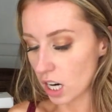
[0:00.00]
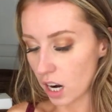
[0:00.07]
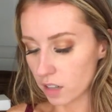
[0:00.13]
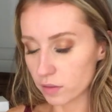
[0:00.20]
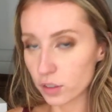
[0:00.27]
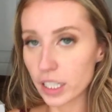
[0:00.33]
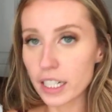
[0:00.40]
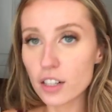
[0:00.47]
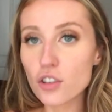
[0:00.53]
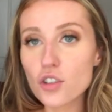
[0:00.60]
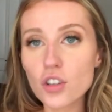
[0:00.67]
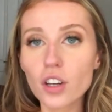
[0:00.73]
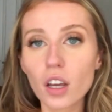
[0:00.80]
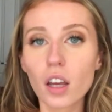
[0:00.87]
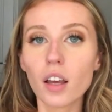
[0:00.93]

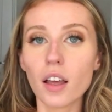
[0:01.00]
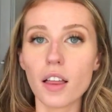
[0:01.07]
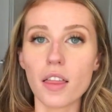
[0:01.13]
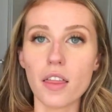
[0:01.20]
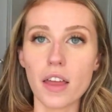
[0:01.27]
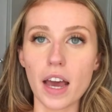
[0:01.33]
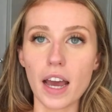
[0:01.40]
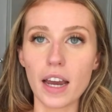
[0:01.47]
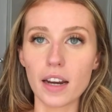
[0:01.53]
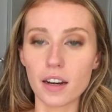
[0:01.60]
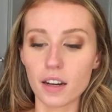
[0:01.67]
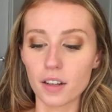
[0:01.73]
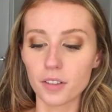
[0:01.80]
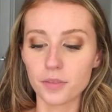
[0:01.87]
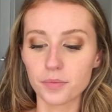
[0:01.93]
coverage
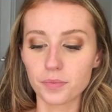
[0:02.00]
than